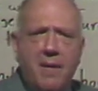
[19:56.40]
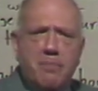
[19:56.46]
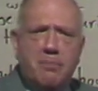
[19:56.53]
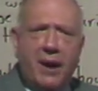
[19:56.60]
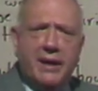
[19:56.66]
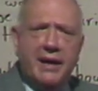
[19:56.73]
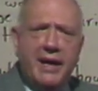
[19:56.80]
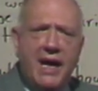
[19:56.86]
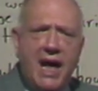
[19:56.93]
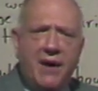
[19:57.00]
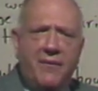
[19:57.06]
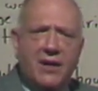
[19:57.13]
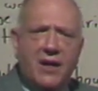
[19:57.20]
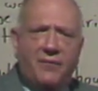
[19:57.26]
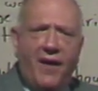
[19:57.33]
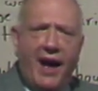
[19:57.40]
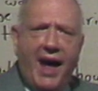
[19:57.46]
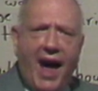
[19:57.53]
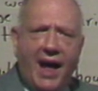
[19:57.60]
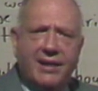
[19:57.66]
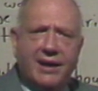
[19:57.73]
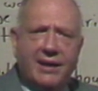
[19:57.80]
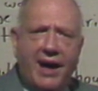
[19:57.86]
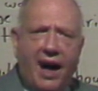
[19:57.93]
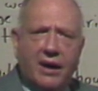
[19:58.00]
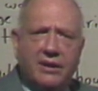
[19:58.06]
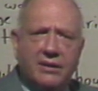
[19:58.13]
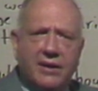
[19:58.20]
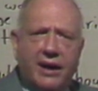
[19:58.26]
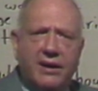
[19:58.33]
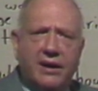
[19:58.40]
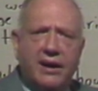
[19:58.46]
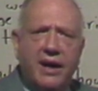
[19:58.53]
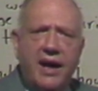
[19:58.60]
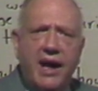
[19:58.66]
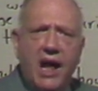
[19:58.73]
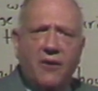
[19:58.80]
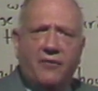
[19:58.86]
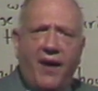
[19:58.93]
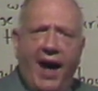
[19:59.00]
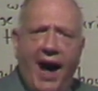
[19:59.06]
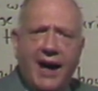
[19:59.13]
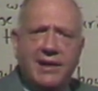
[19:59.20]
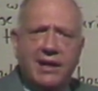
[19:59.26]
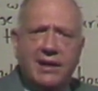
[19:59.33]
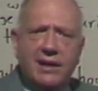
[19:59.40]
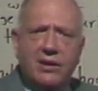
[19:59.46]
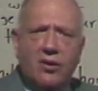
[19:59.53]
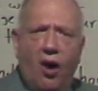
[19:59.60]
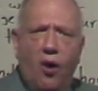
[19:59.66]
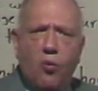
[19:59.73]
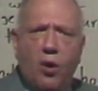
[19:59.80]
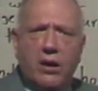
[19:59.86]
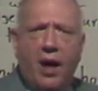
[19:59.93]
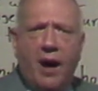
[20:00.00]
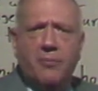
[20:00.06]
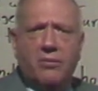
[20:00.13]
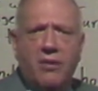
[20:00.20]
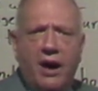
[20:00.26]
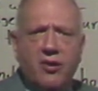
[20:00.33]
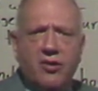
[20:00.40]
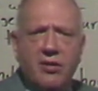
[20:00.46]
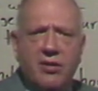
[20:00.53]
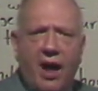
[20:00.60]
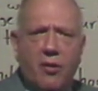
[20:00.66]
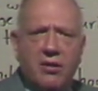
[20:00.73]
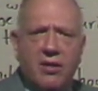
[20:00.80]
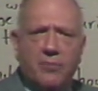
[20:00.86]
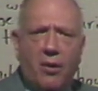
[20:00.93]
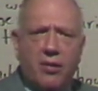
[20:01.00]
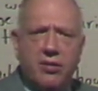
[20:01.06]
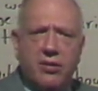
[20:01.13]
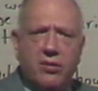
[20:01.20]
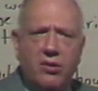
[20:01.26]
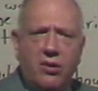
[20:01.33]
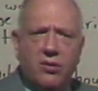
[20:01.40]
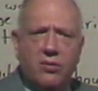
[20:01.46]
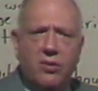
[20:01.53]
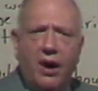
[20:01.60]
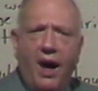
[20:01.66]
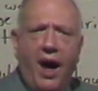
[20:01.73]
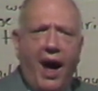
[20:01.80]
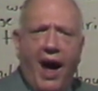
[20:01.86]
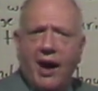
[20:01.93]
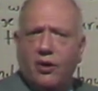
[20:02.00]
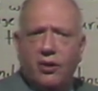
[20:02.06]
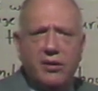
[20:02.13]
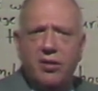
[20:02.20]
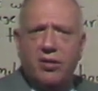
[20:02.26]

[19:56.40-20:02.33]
But even if I had the calculator, if I didn't know what operations I was supposed to do, I couldn't